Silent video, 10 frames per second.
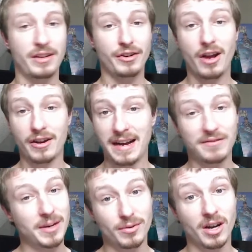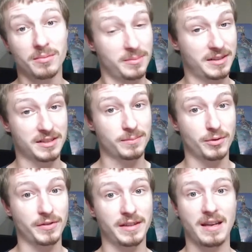You're not going to have that problem in this
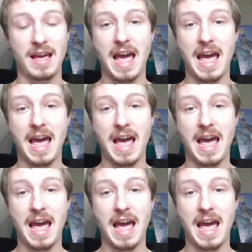movie.